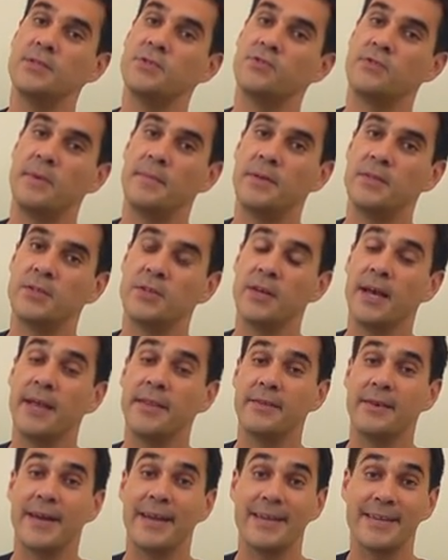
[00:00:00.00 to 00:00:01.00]
to strum it
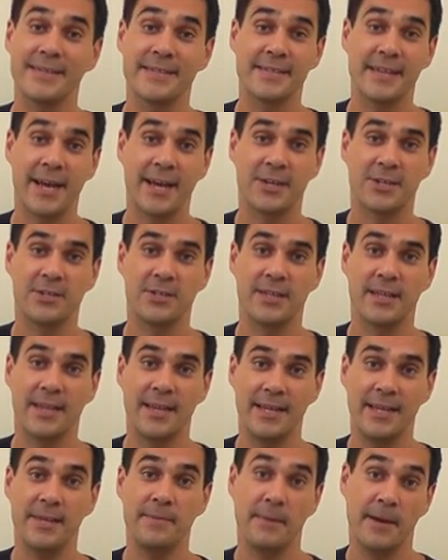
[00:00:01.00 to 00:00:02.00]
together, and this is actually
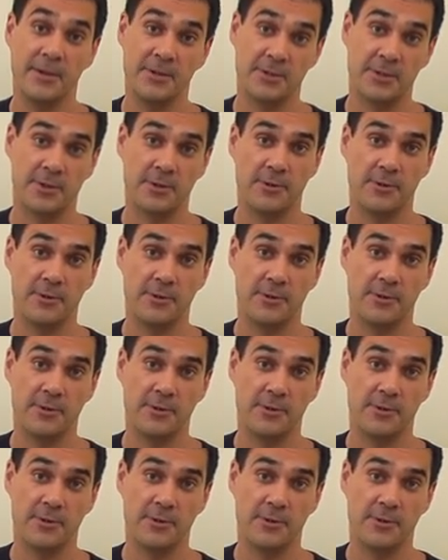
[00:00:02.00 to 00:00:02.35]
an E major